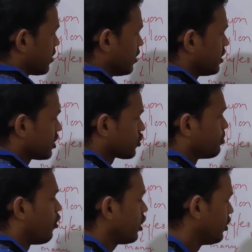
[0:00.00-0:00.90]
This is
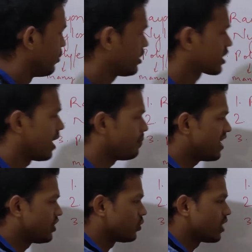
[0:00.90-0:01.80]
small units
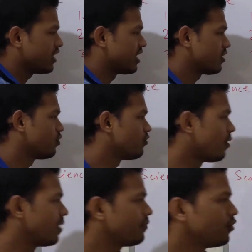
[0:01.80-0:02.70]
combined together to
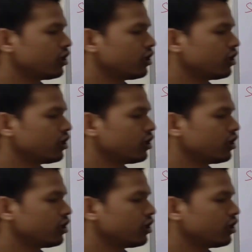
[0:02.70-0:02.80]
form a